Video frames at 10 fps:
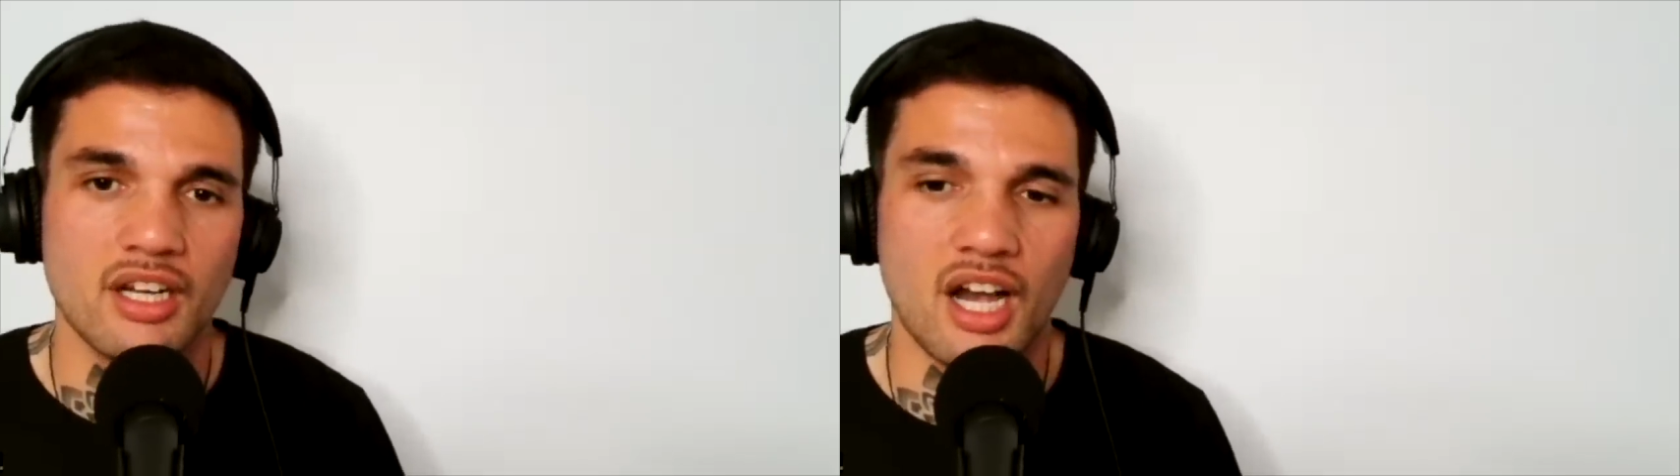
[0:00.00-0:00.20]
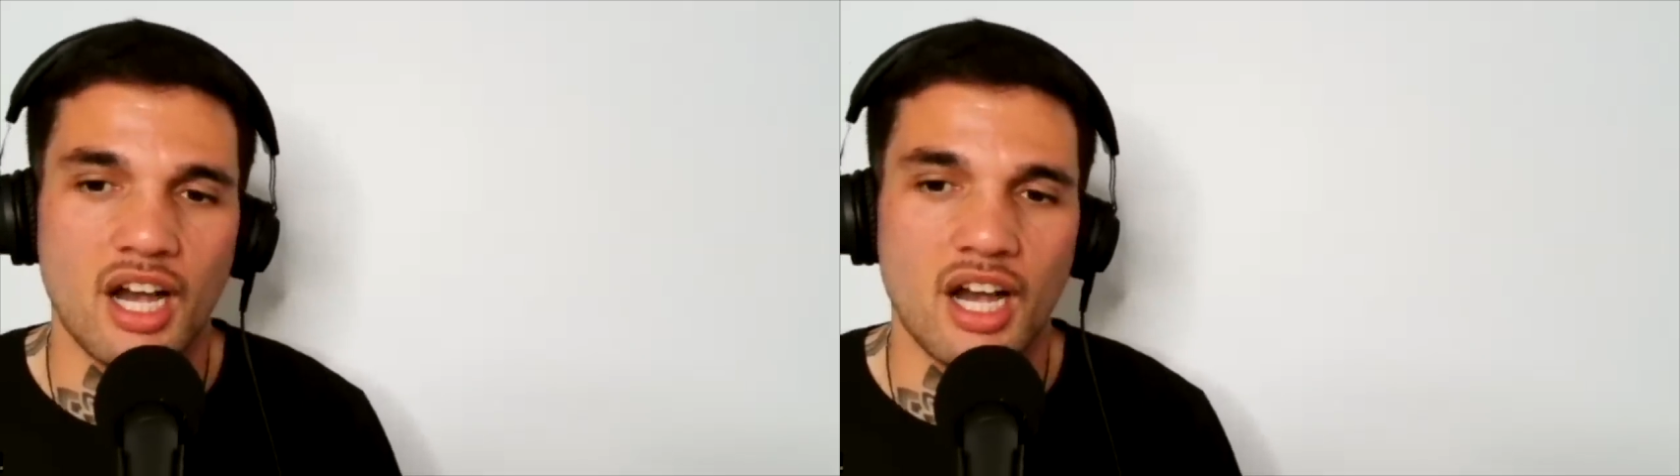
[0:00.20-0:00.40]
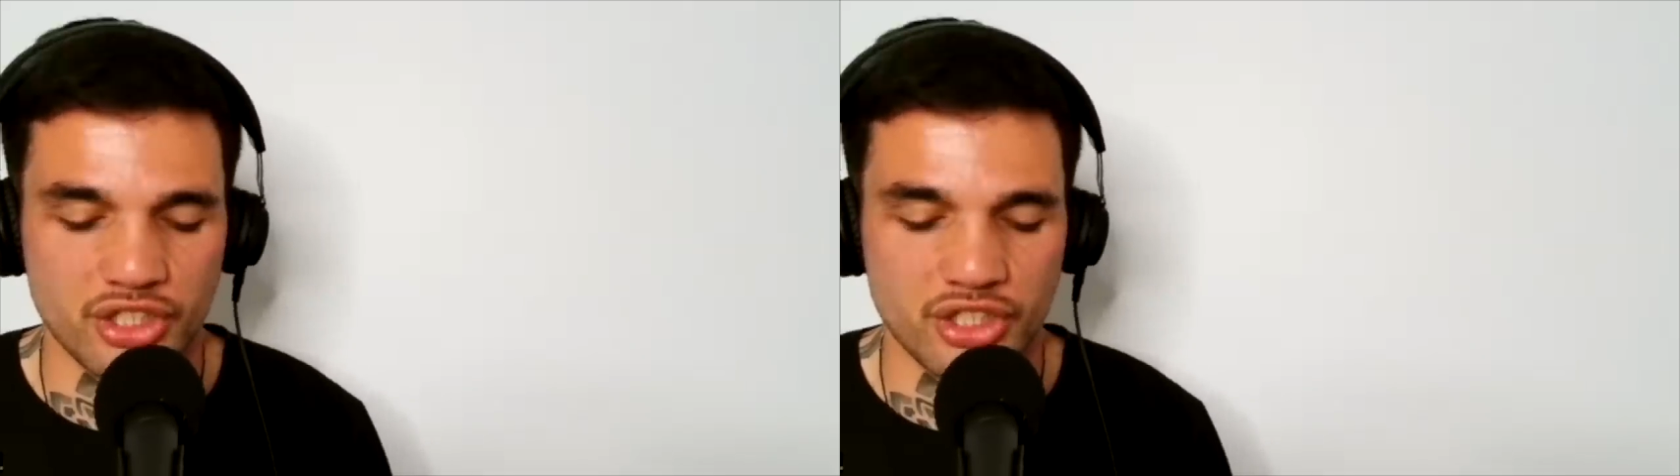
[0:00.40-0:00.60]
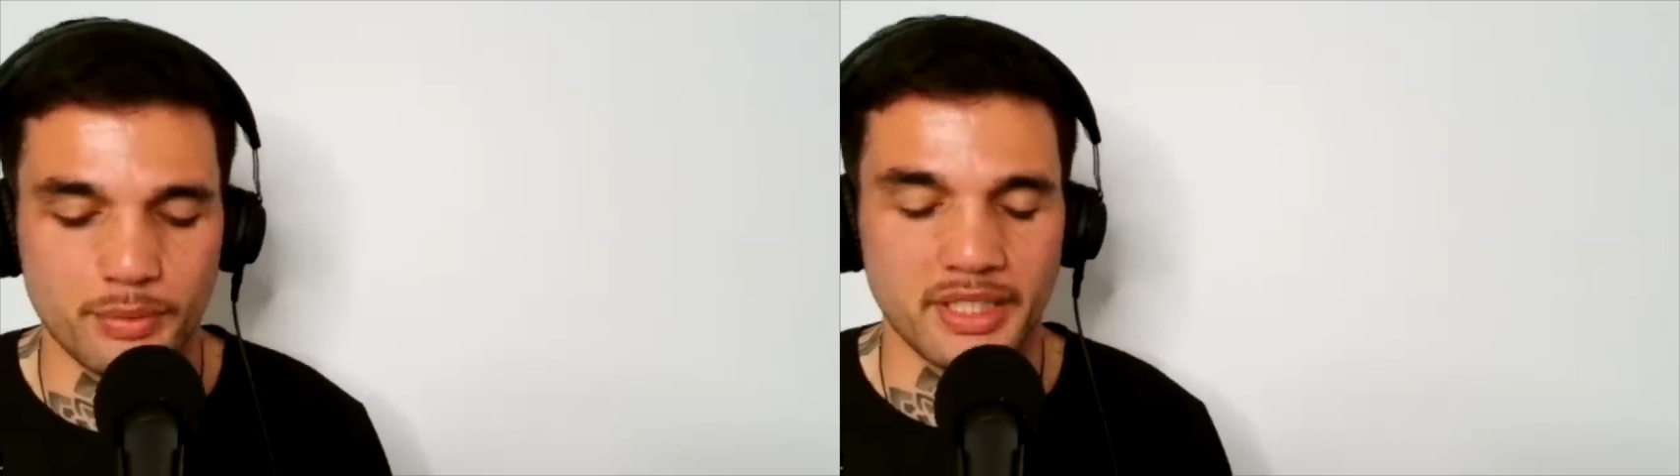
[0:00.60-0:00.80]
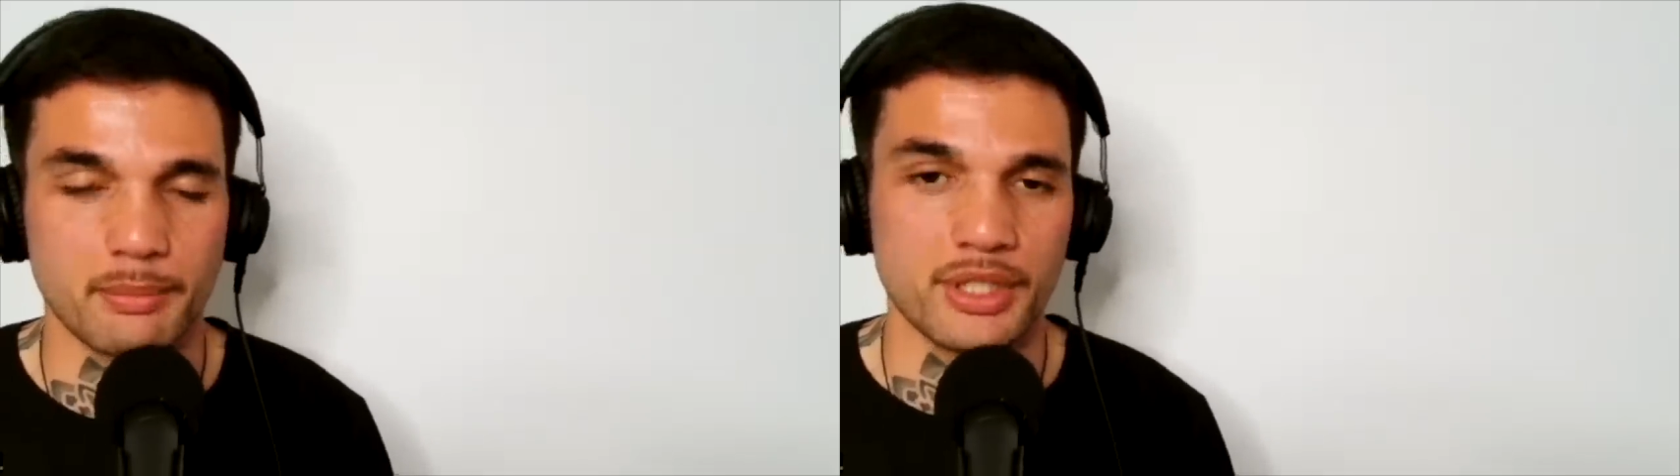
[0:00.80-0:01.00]
I would
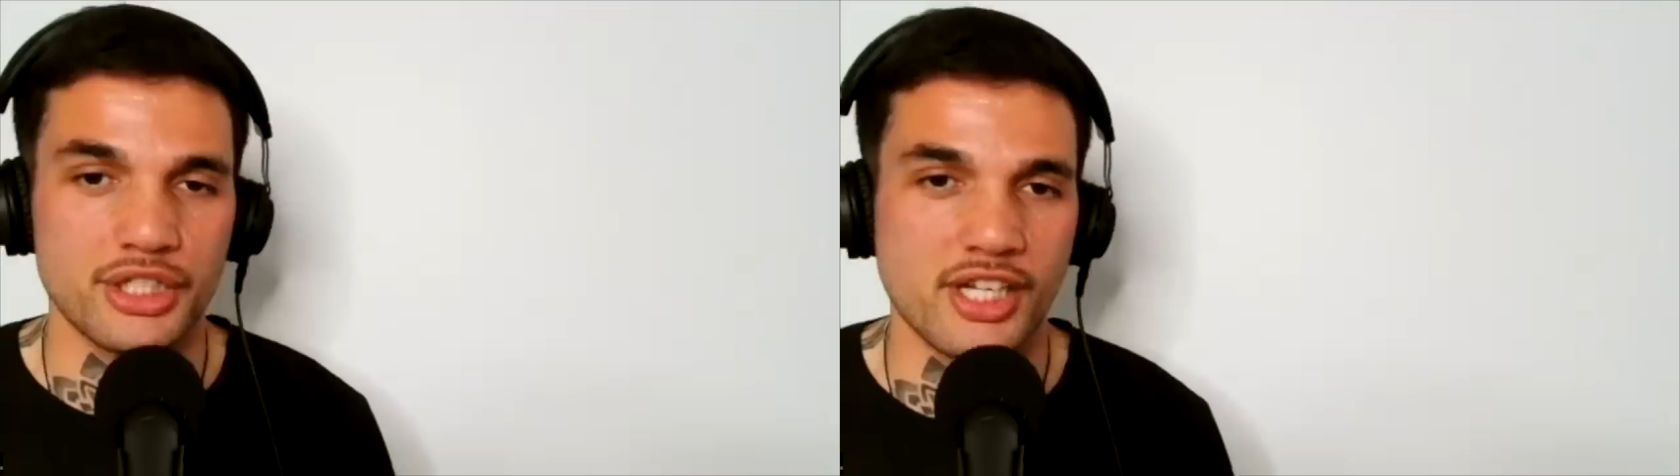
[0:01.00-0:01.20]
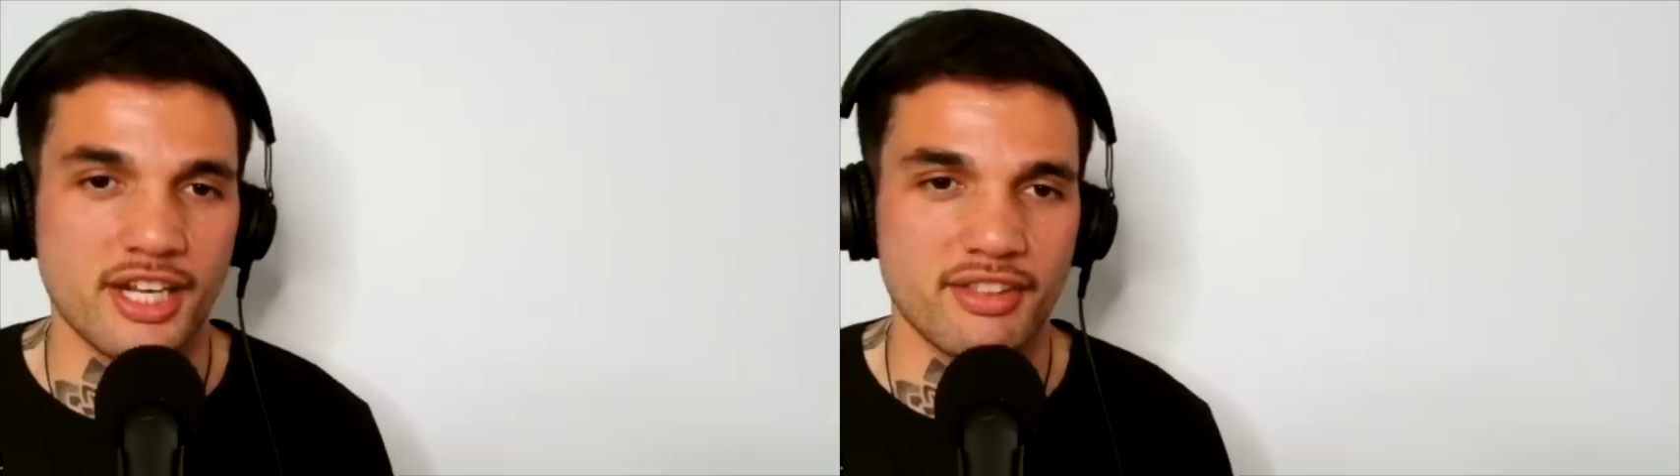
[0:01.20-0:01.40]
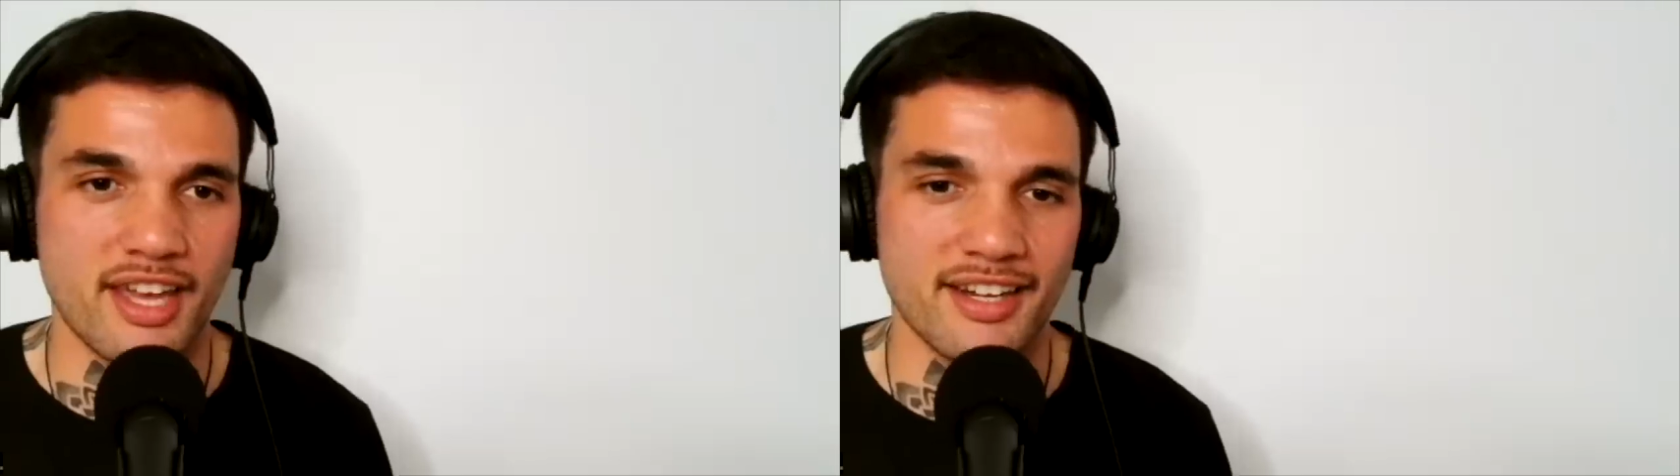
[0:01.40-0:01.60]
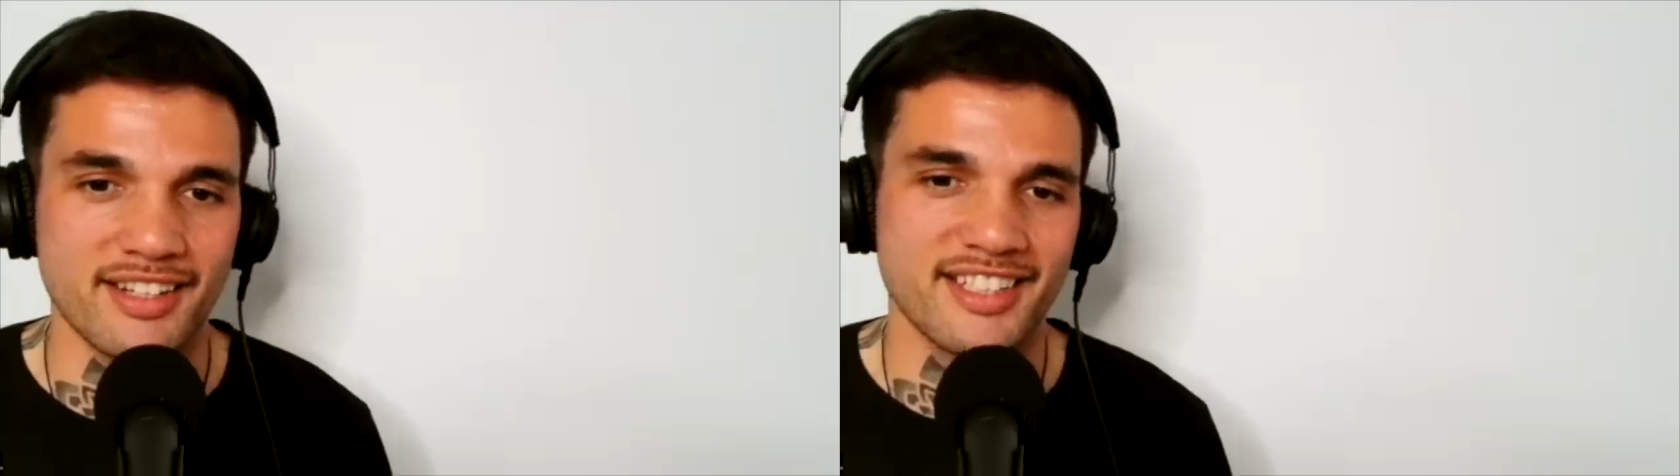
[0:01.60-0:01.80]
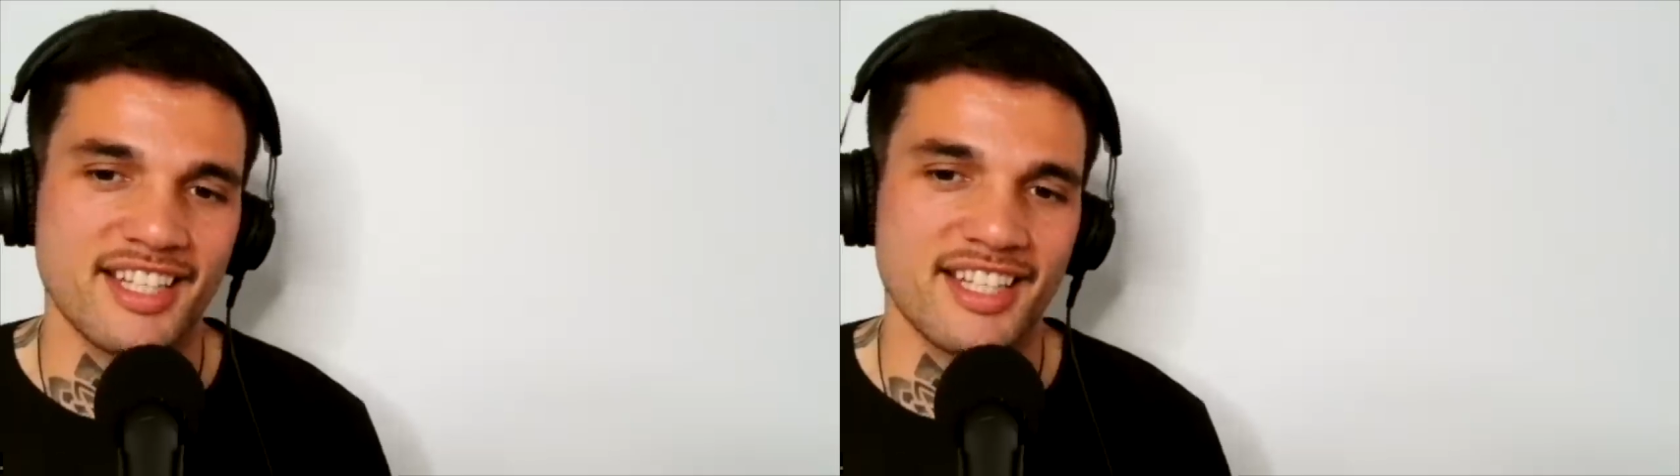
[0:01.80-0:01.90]
genuinely appreciate that.